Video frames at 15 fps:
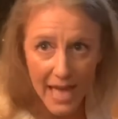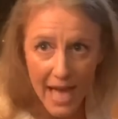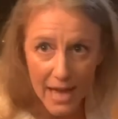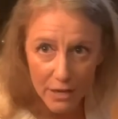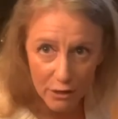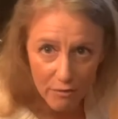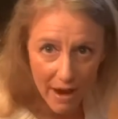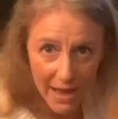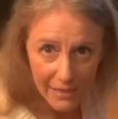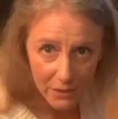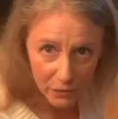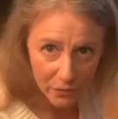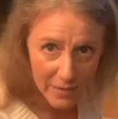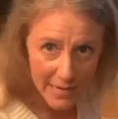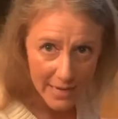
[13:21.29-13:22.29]
and
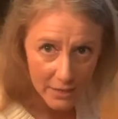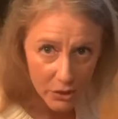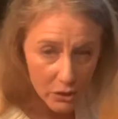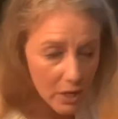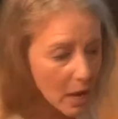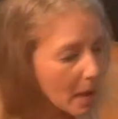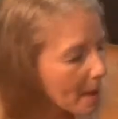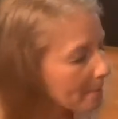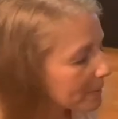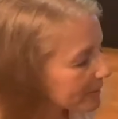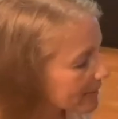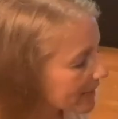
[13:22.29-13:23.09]
grass-finished, but then